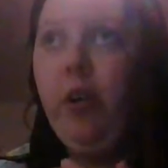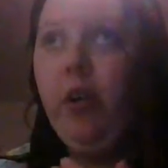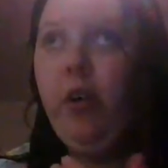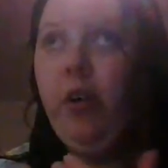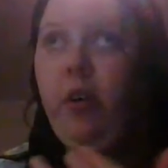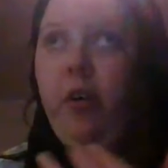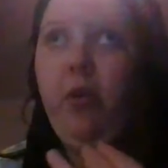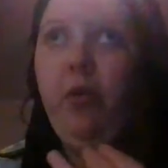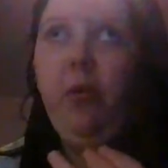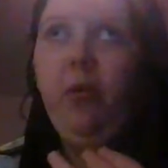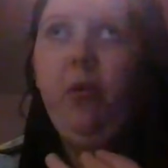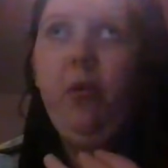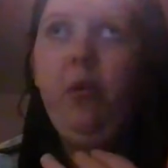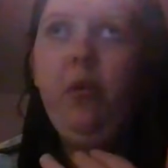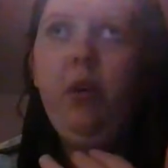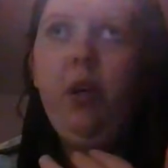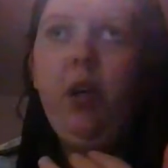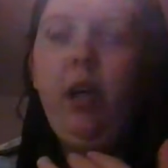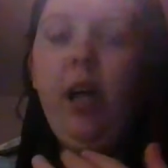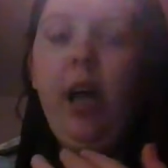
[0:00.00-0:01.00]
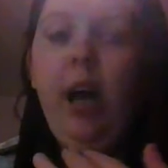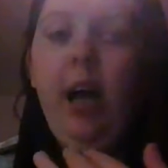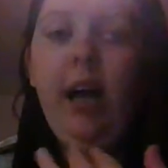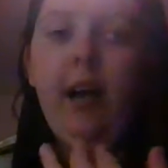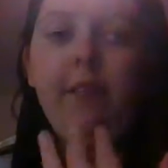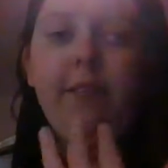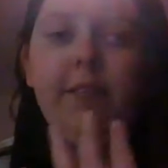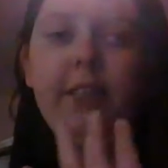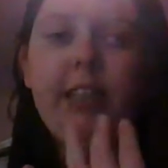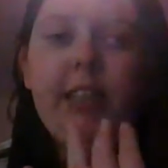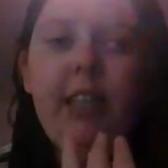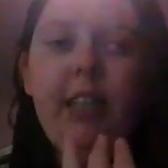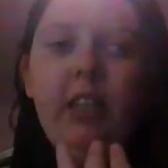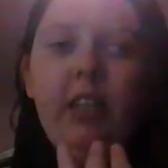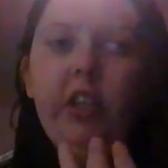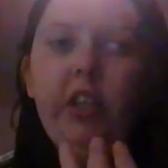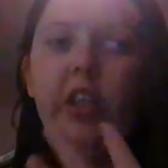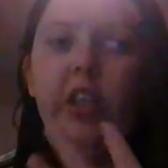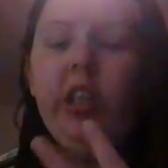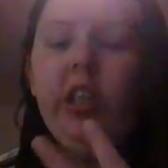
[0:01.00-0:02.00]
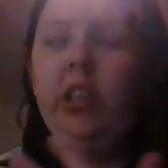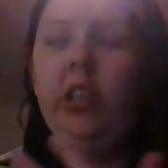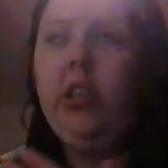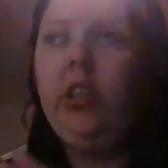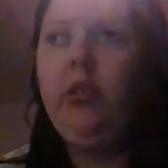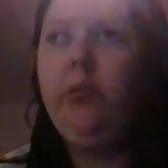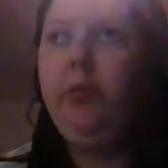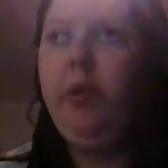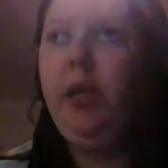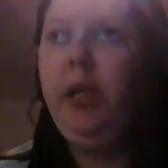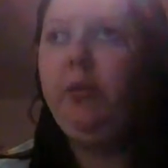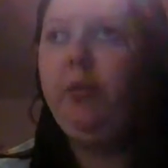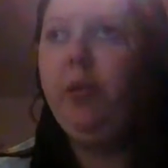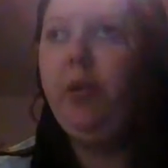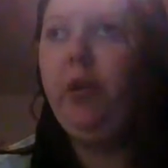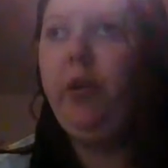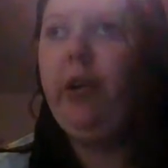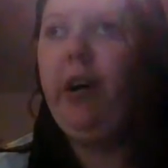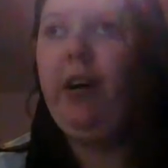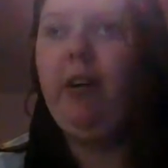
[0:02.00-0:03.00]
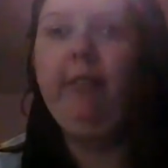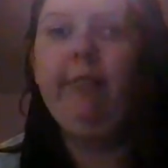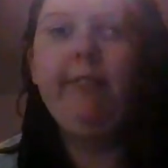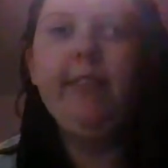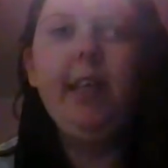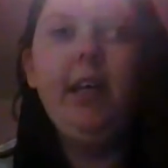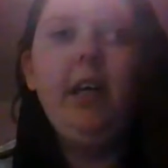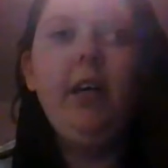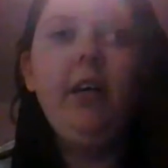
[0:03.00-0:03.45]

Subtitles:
who have seizures, to people who have